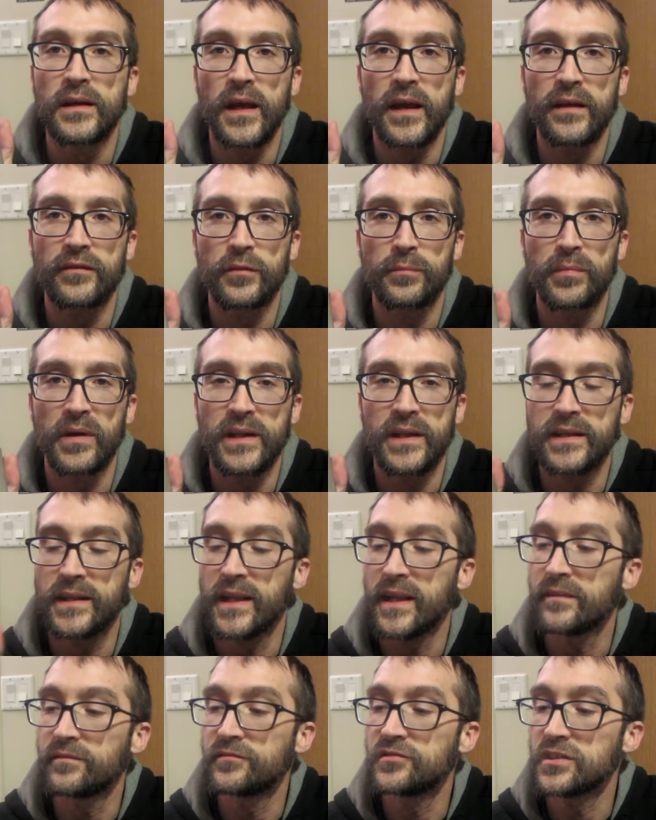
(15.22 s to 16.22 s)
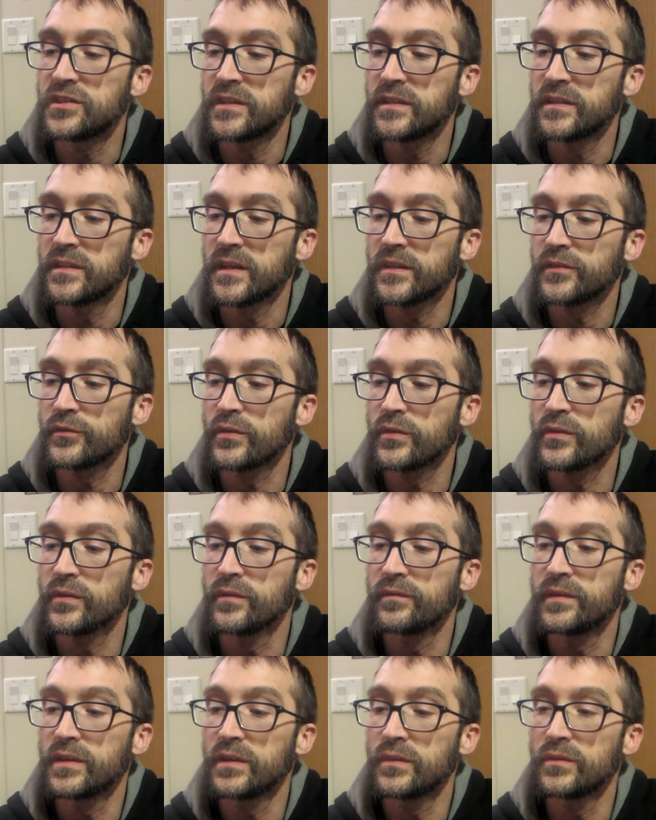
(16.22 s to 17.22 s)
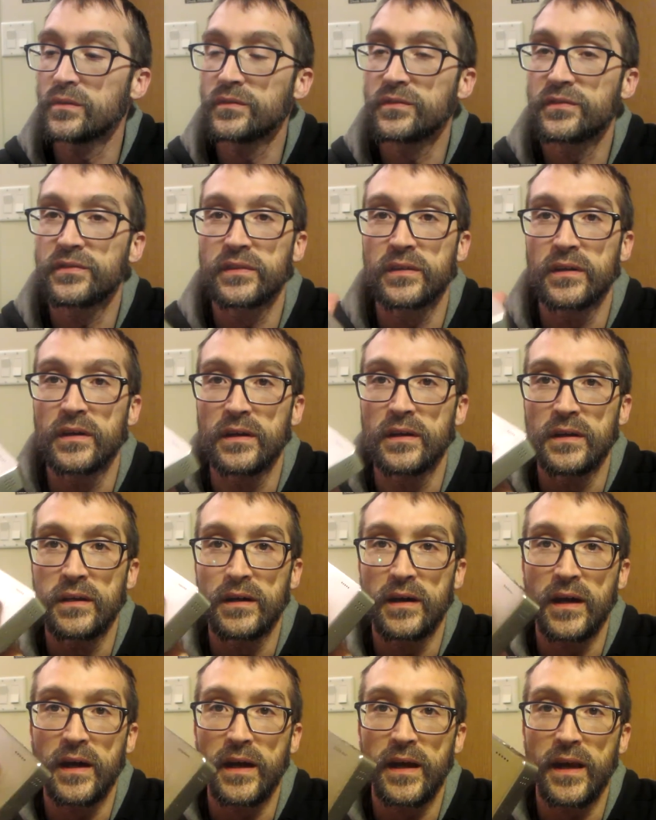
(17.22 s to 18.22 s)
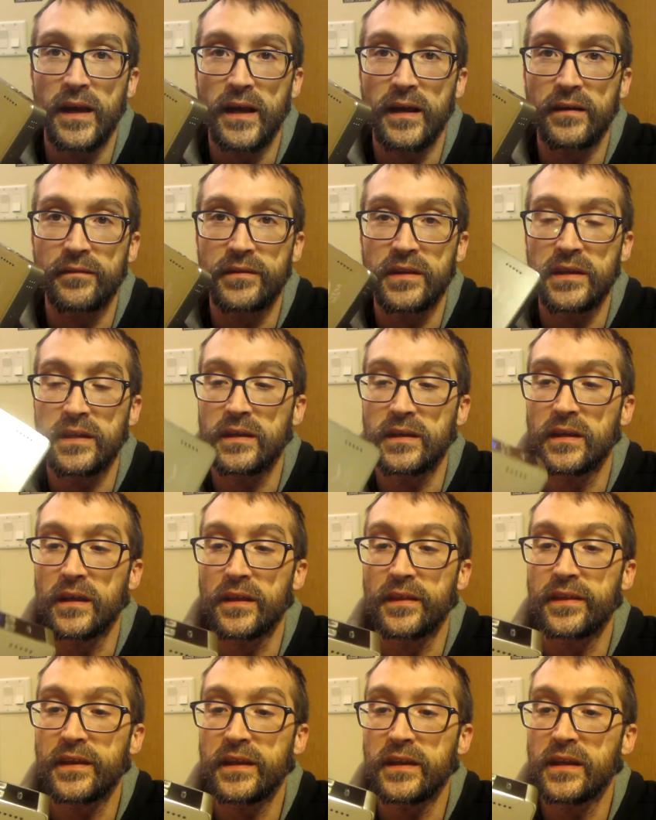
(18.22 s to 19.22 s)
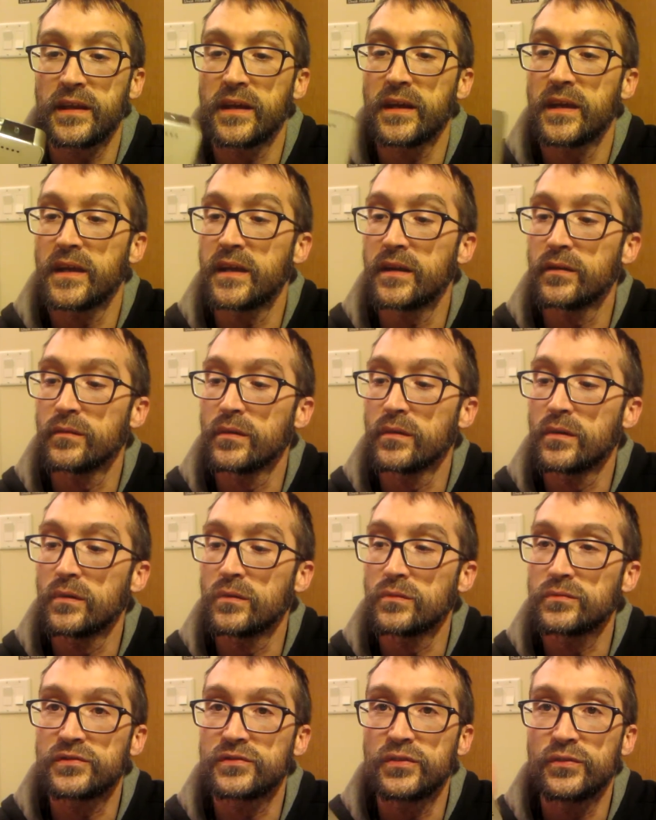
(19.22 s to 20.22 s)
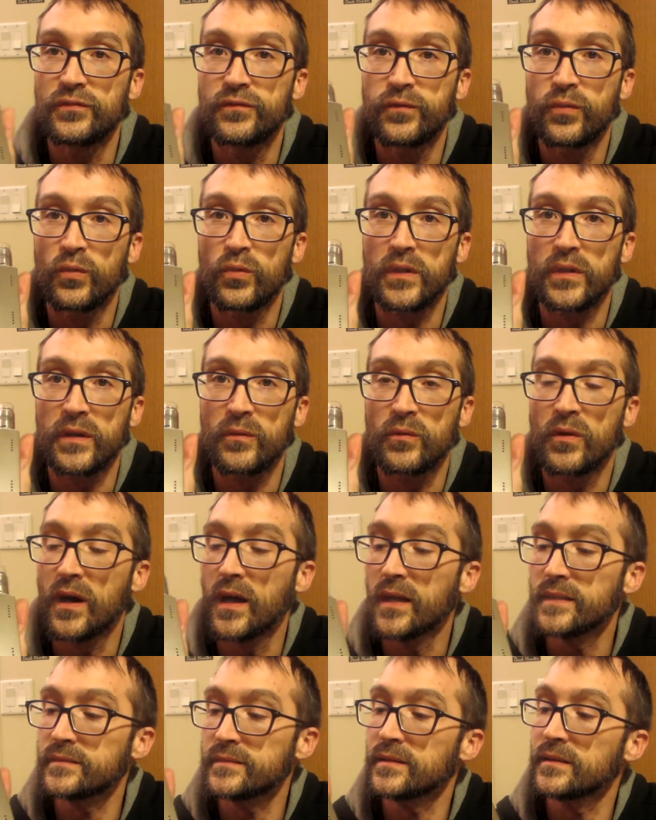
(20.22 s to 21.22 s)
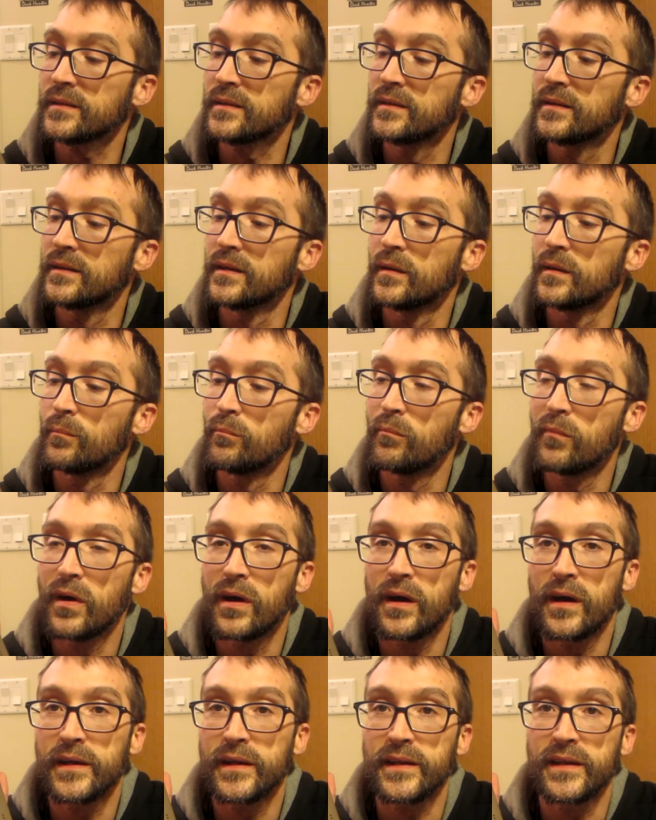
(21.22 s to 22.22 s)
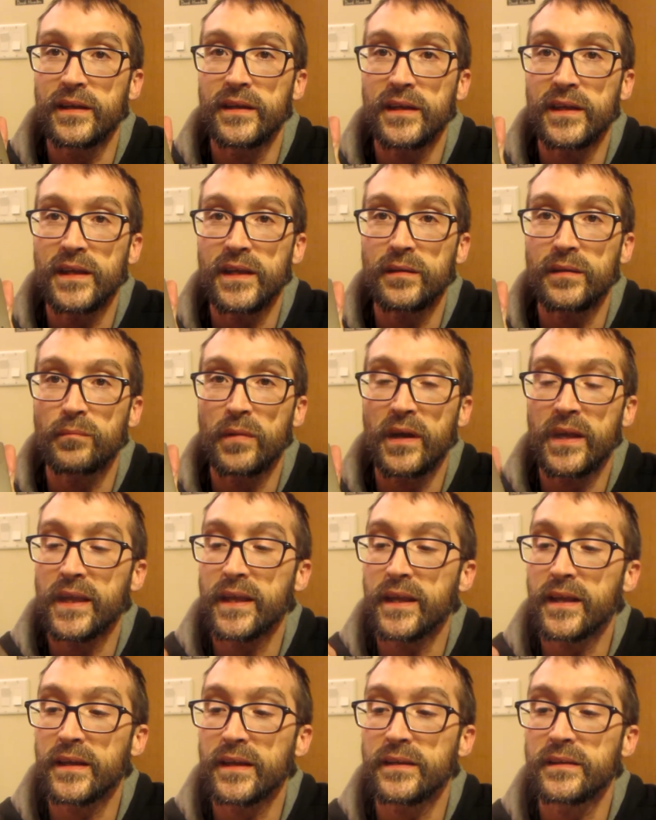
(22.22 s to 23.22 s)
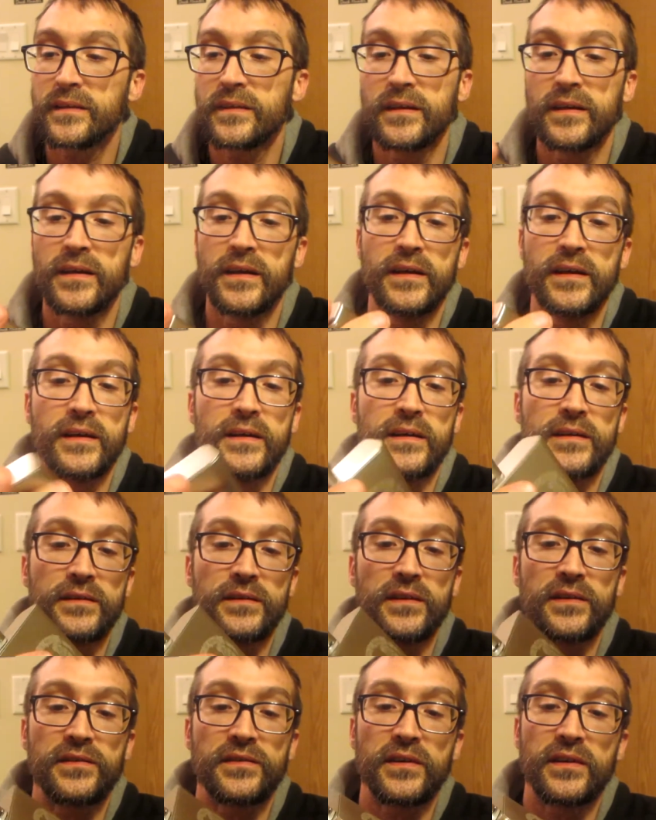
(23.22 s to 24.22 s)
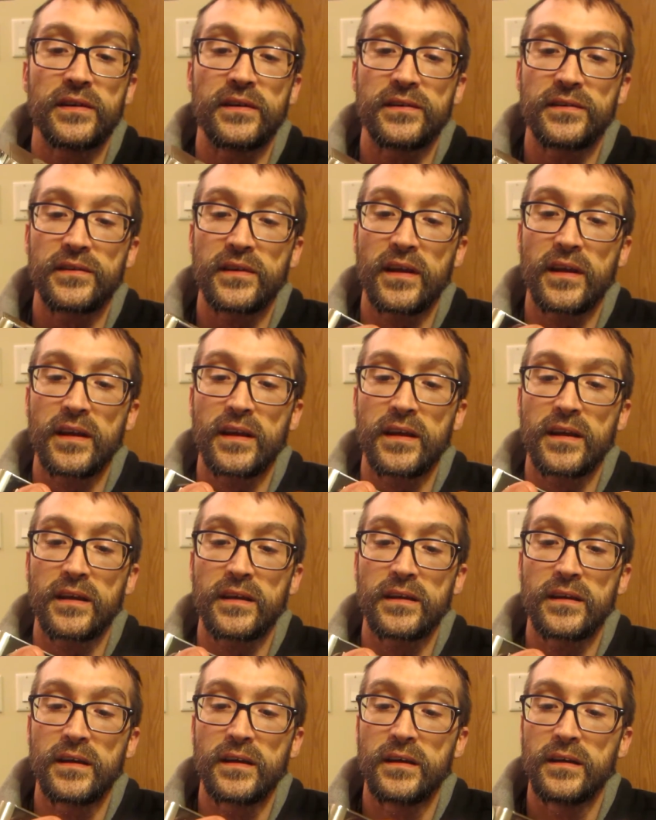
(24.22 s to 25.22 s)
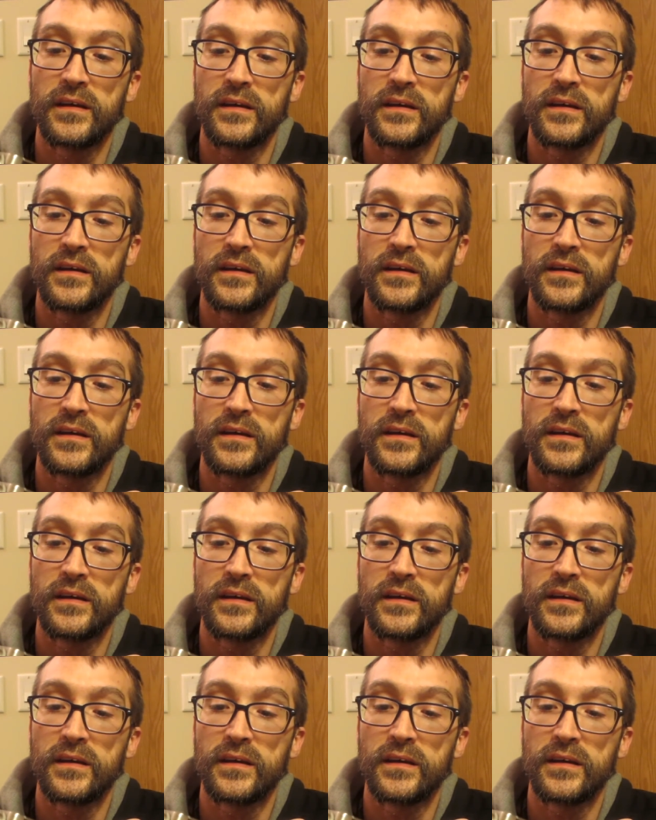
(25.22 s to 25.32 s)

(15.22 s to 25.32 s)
Hey everybody, Dave G, Electric Reviews. I have the Athena Hero 240 watt mod in my hand. This is a